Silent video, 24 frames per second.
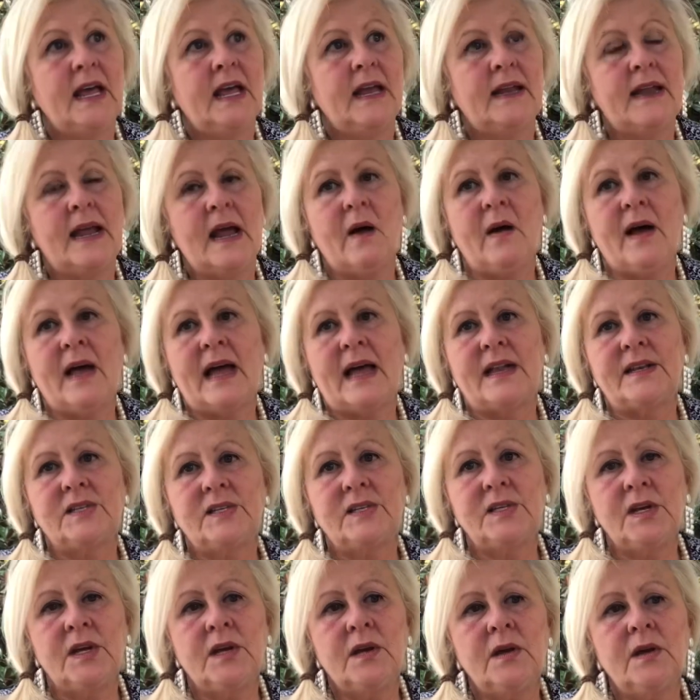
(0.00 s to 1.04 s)
Now, I
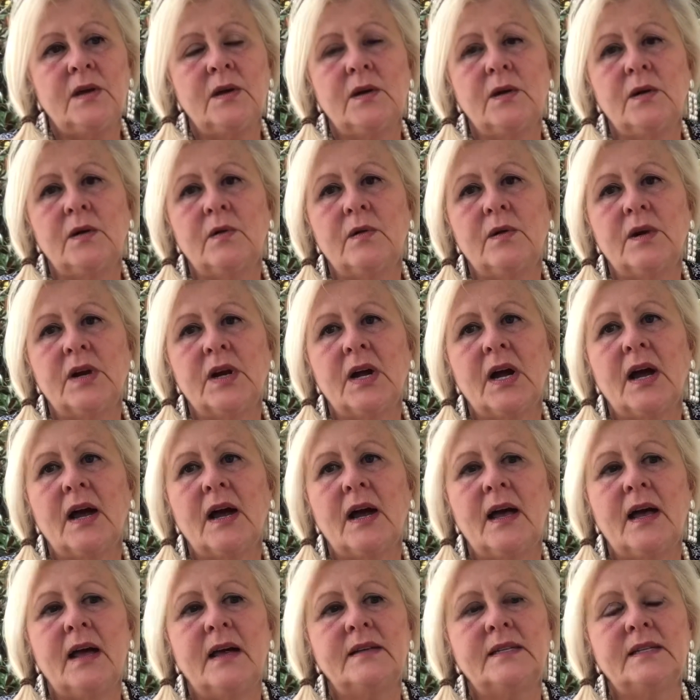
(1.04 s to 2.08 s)
do
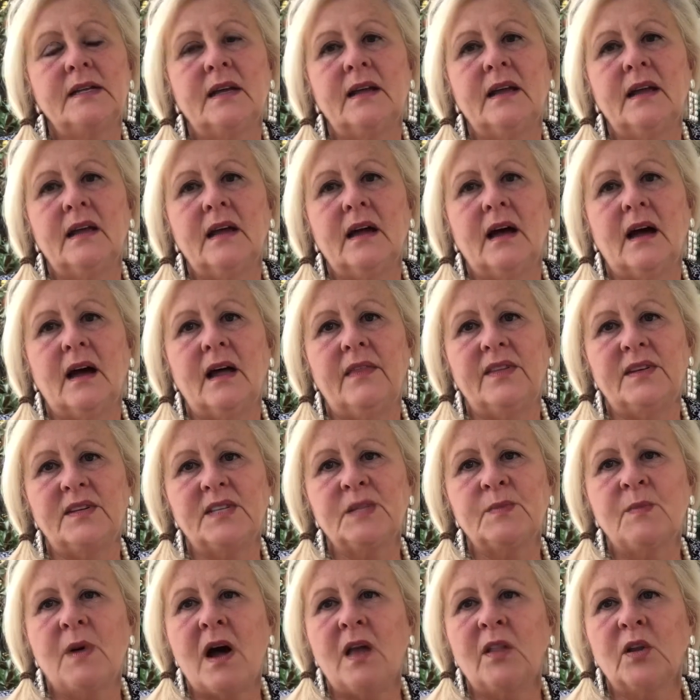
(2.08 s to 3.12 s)
cut the
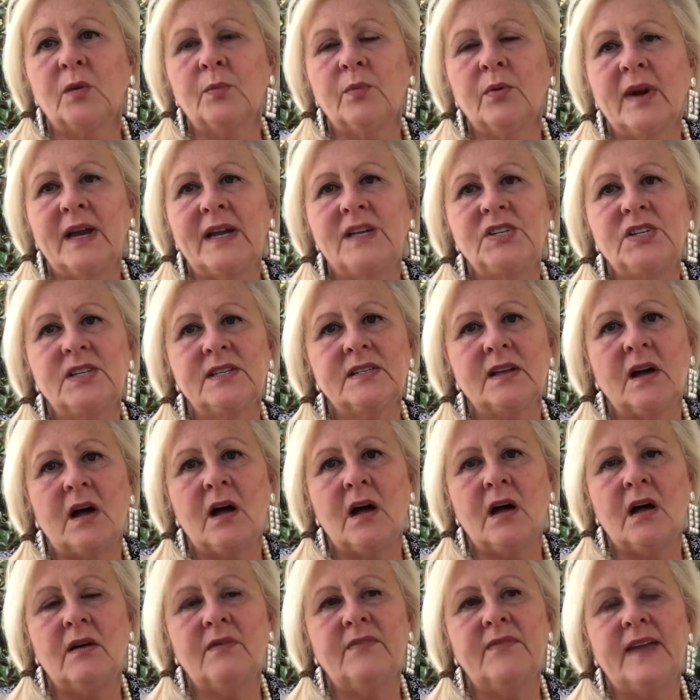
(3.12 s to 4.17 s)
smaller branches
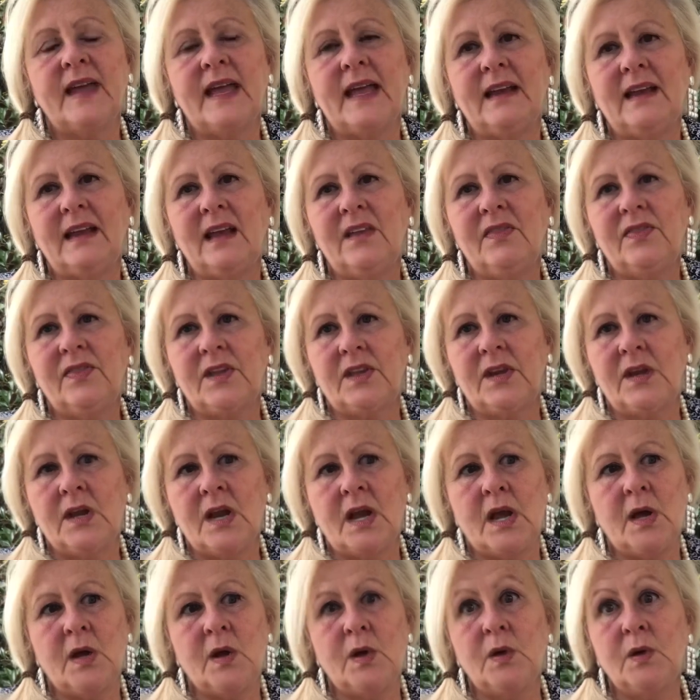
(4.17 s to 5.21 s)
off and get the
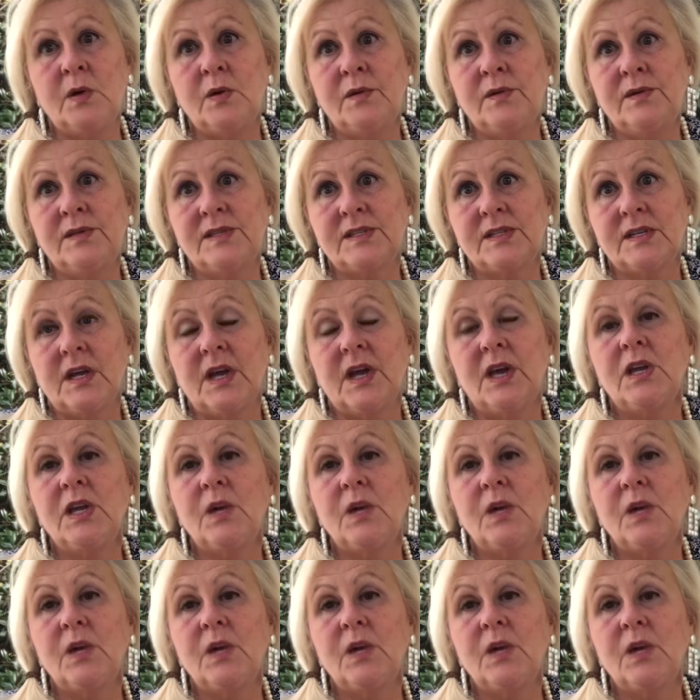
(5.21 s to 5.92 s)
nodes.